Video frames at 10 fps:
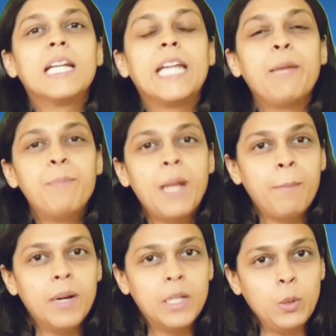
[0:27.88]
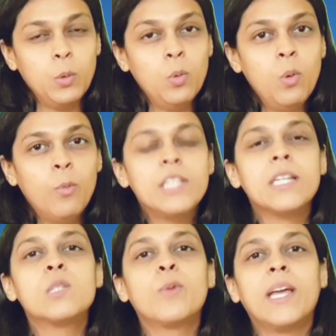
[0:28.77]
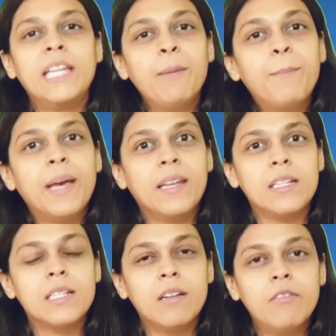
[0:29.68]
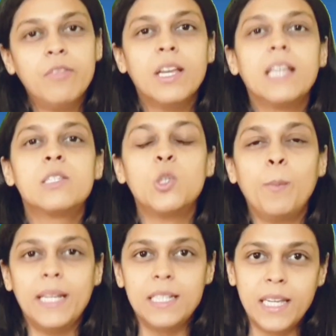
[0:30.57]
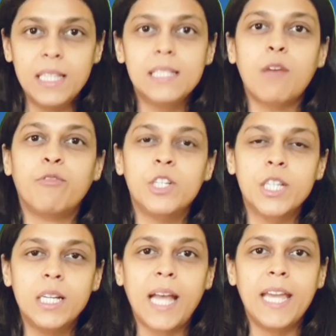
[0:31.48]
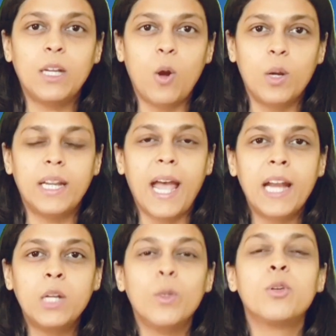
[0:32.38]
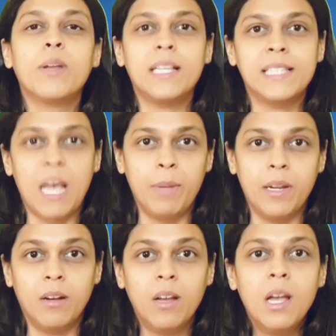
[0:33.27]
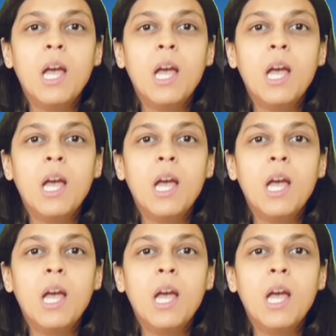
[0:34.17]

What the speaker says: Tip number 2, which is very imperative, is to maintain sufficient eye contact with your examiner.